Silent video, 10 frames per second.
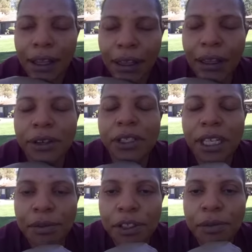There
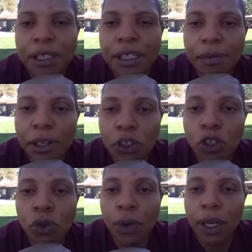seems to be something
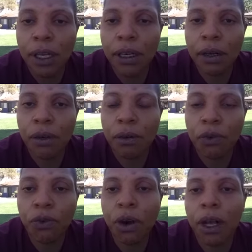to it
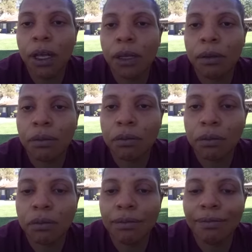from
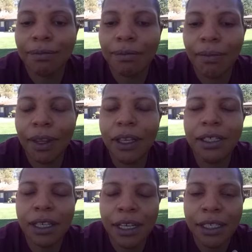the
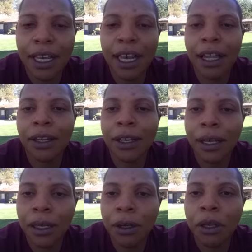studies I gathered
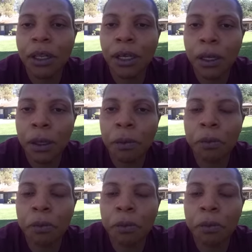and the